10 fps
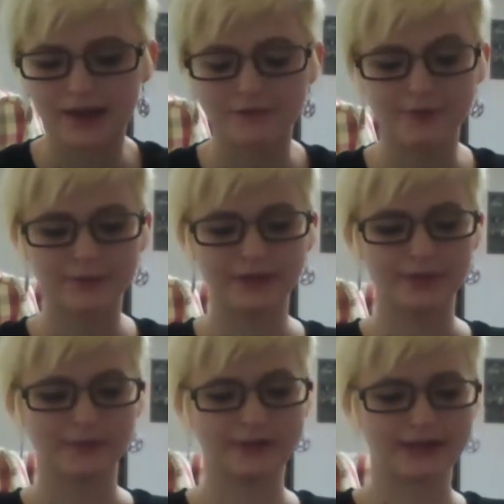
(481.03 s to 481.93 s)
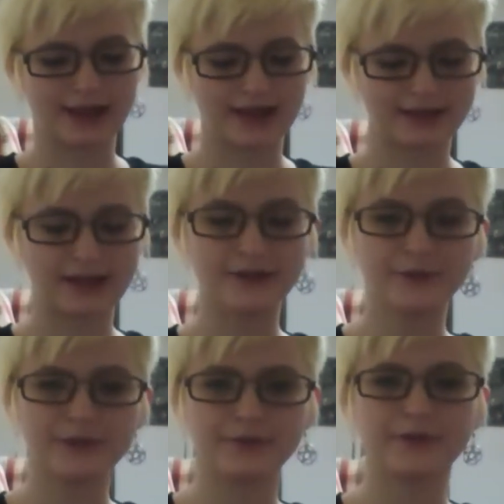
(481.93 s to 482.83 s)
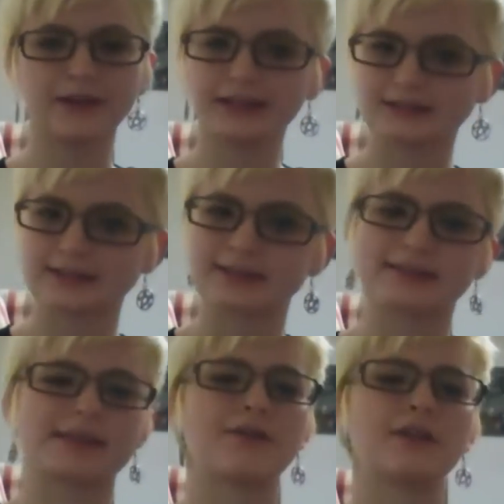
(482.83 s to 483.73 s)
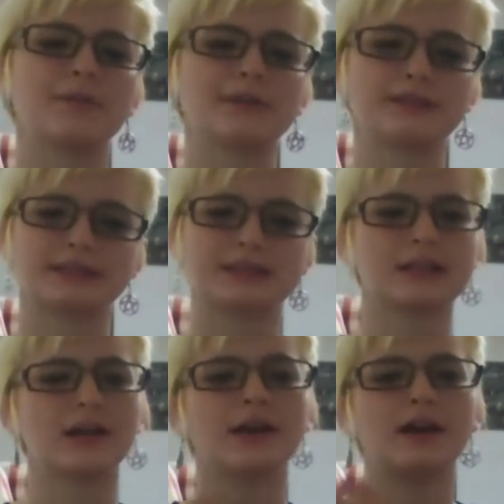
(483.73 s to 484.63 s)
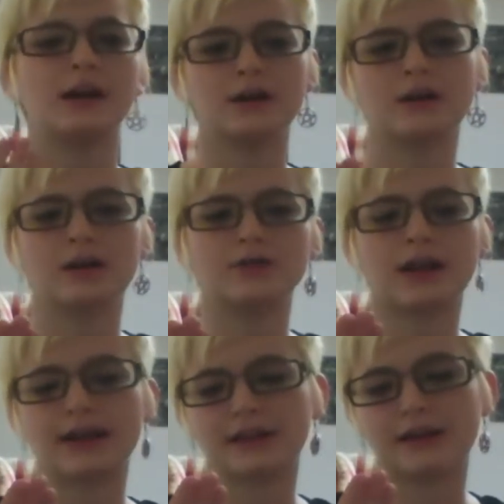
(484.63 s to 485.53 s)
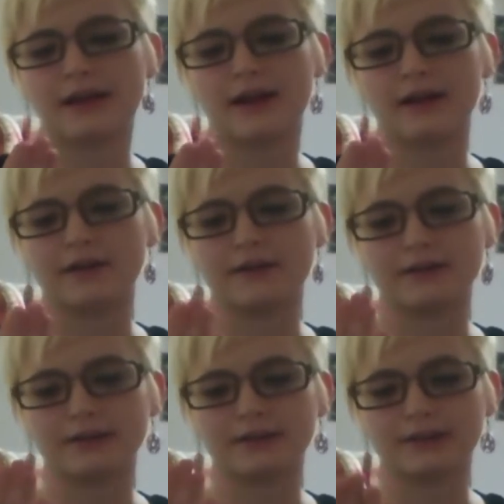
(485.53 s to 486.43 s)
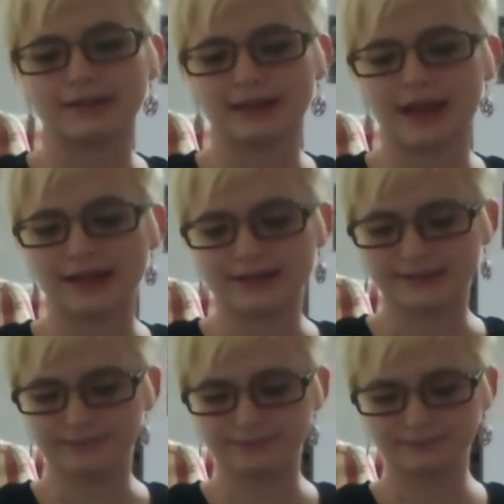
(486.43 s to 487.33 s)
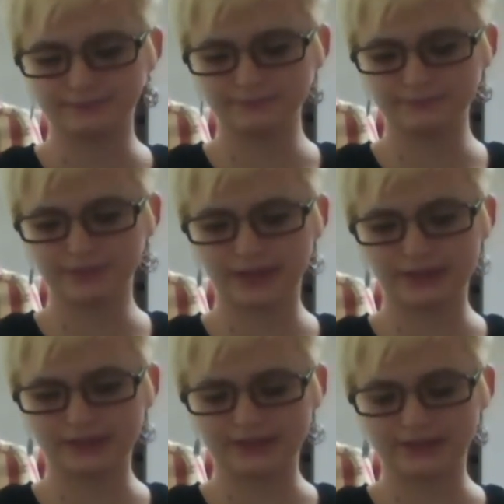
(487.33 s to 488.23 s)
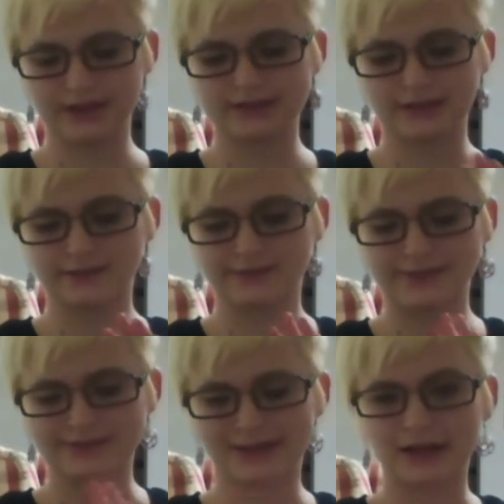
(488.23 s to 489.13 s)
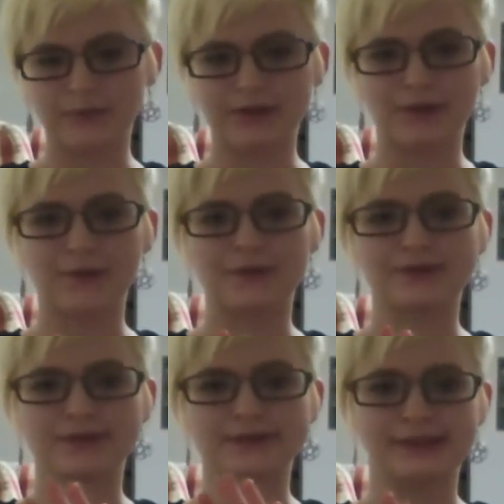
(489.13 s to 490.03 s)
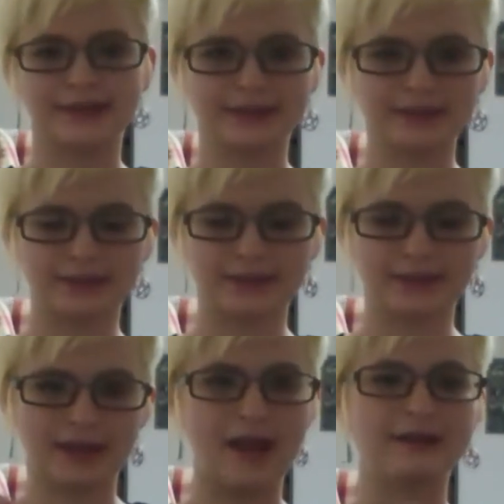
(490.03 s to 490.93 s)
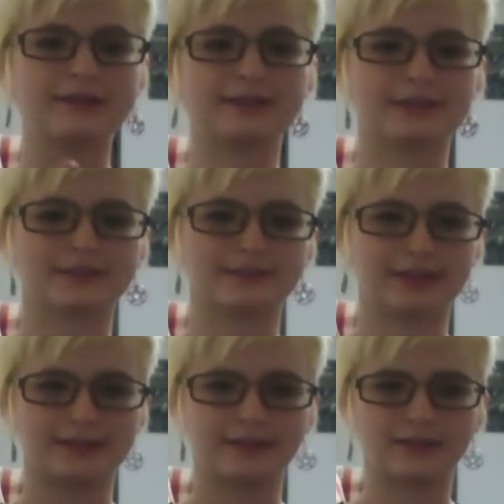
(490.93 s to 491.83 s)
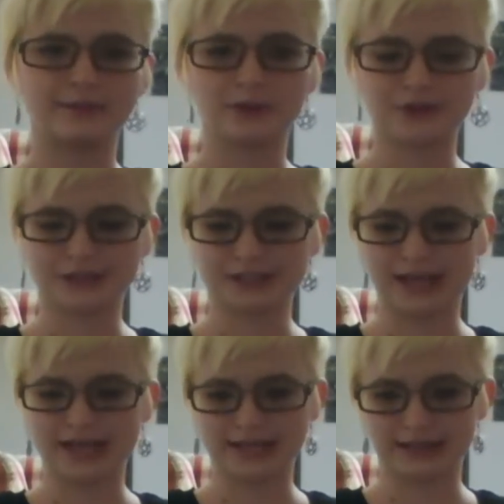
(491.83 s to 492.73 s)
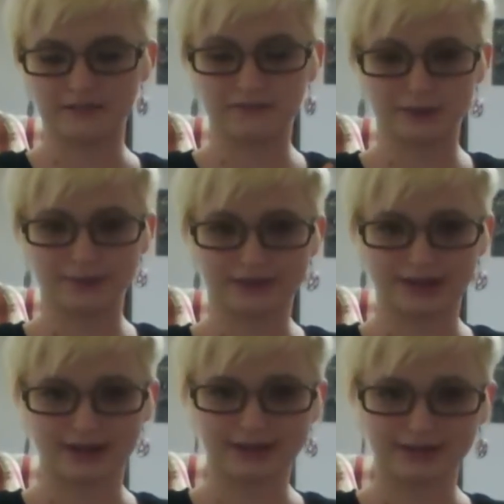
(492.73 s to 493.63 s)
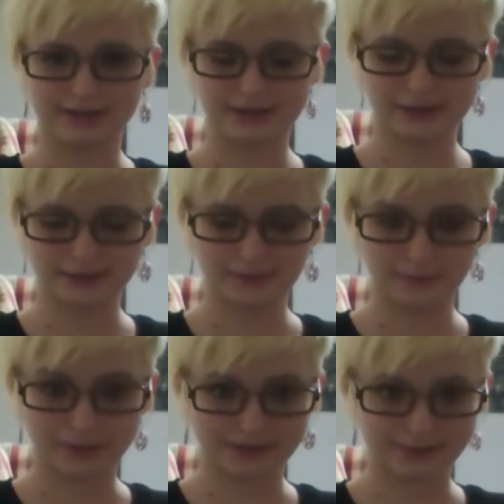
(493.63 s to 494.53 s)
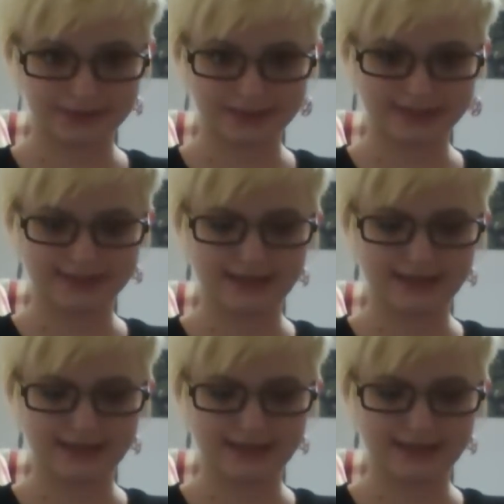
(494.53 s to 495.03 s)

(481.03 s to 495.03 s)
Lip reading: I've been really working on not doing readings necessarily, but just drawing a card, looking at it, and like try to tell from like the artwork or just like any sort of like emotion I get from the card what it means.